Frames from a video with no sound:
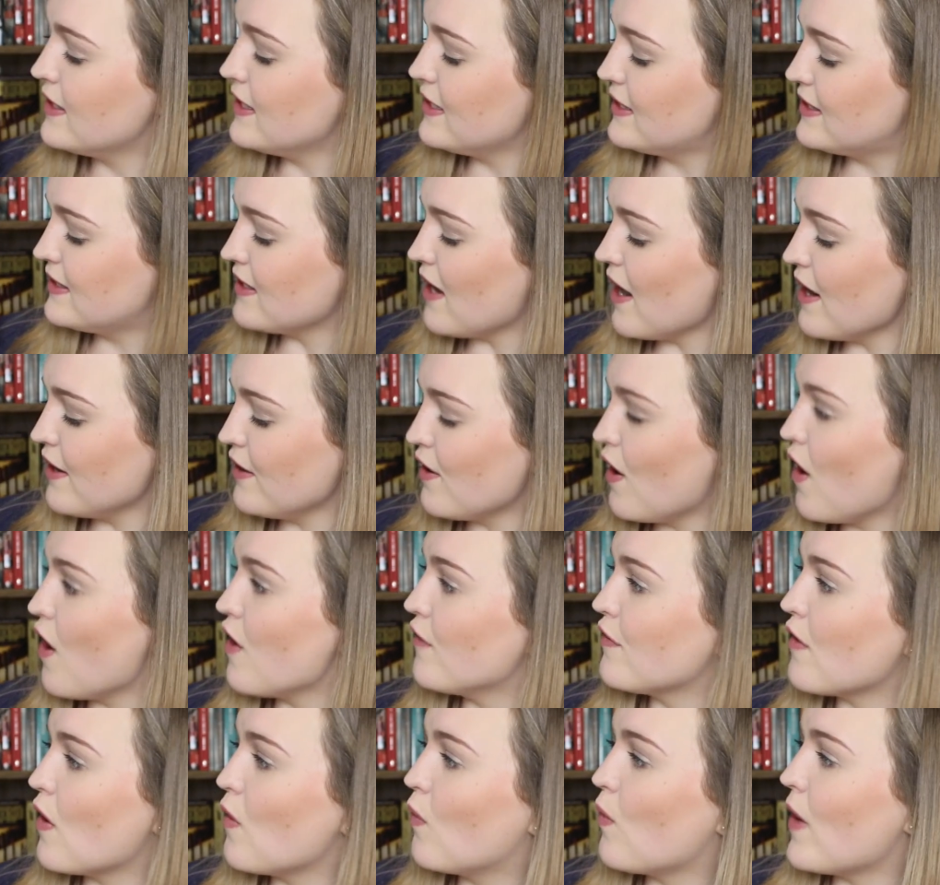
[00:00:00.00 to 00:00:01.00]
The Sign
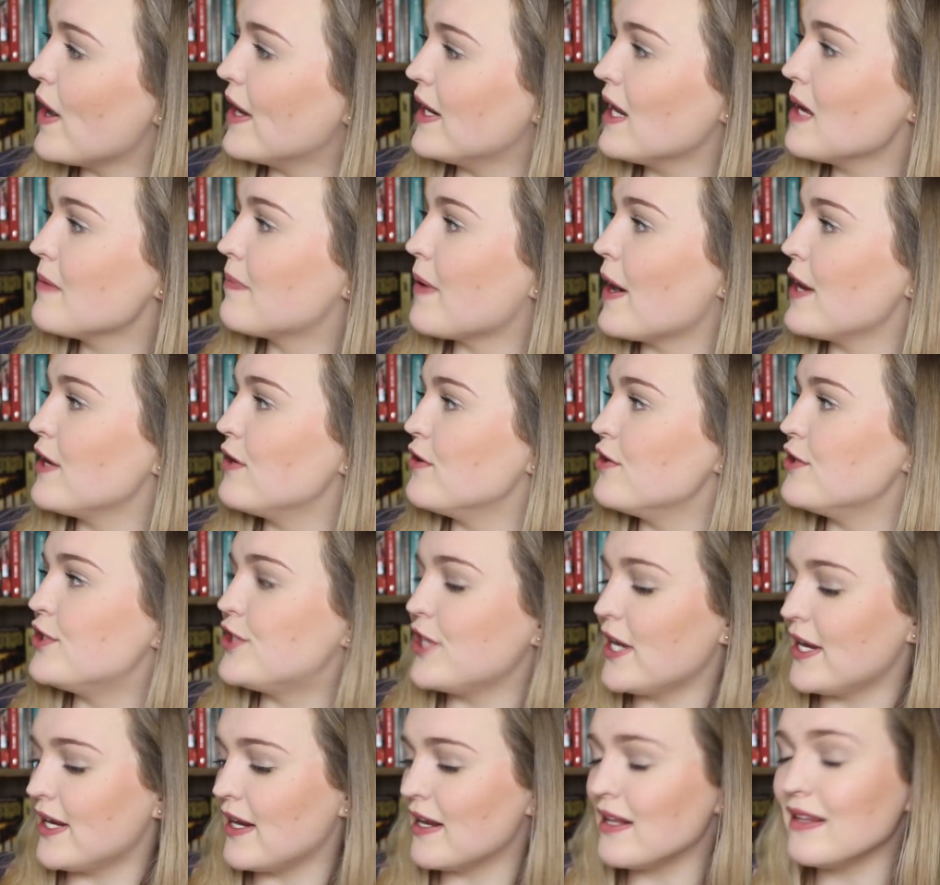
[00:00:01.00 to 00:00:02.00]
of One by
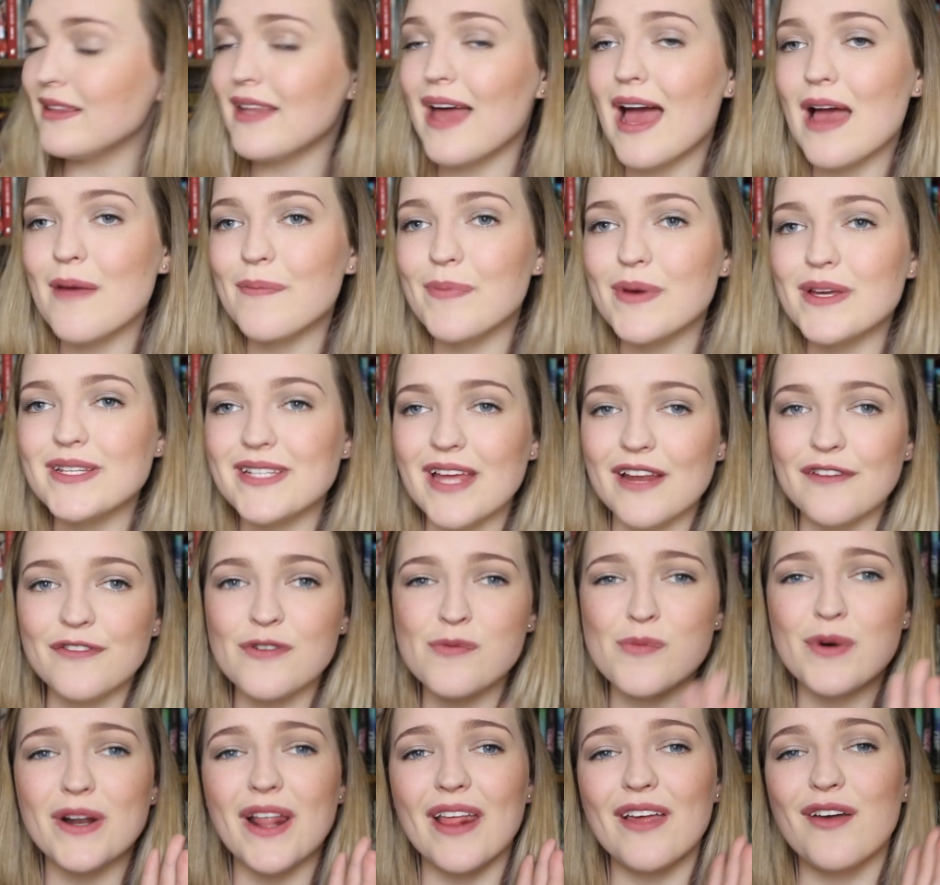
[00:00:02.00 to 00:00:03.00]
Eugene Lambert, and
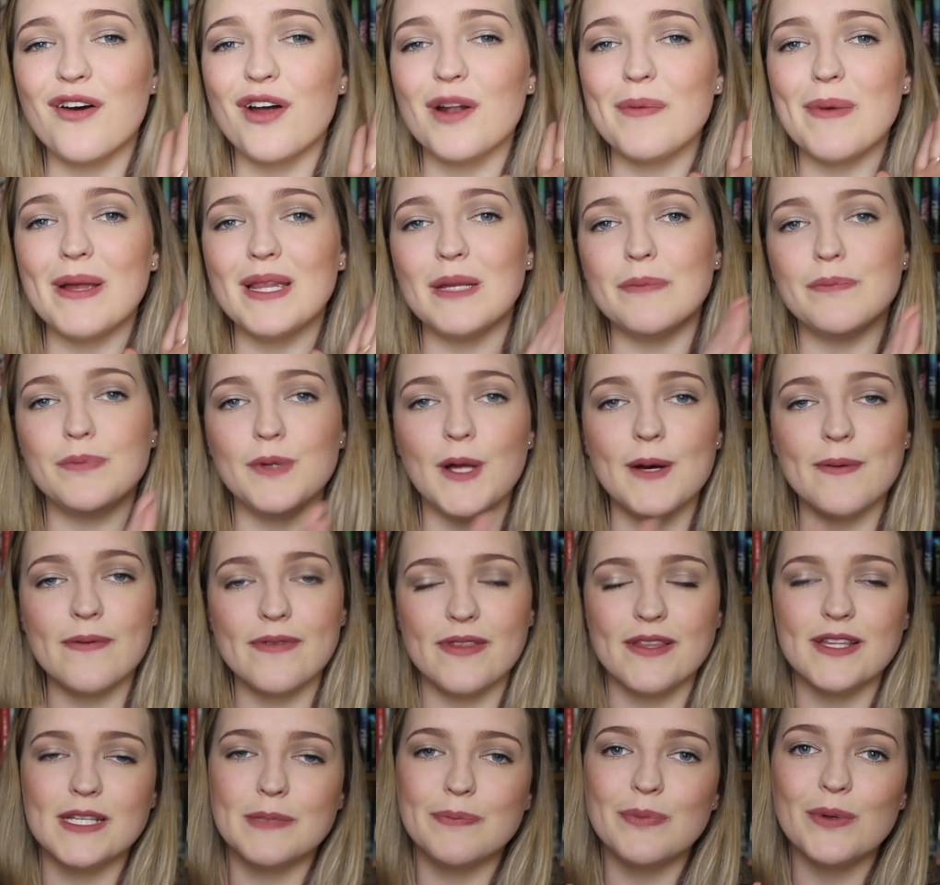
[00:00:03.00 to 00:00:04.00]
from what I got about the blurb
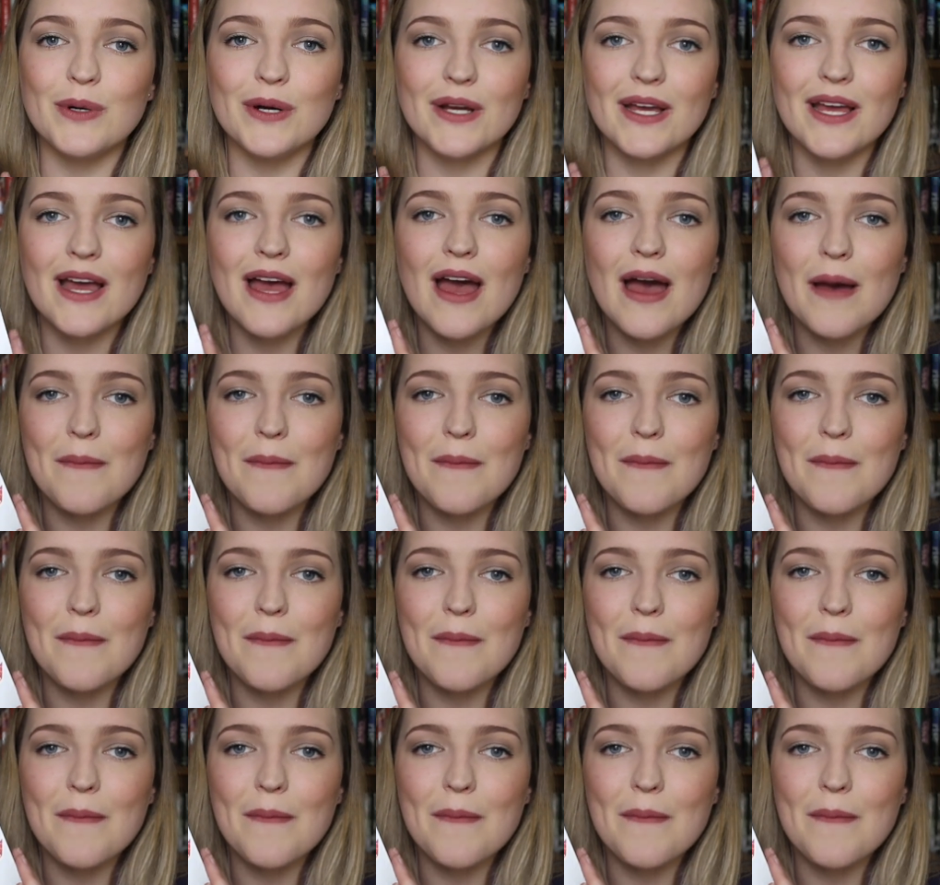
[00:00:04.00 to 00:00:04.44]
of this book,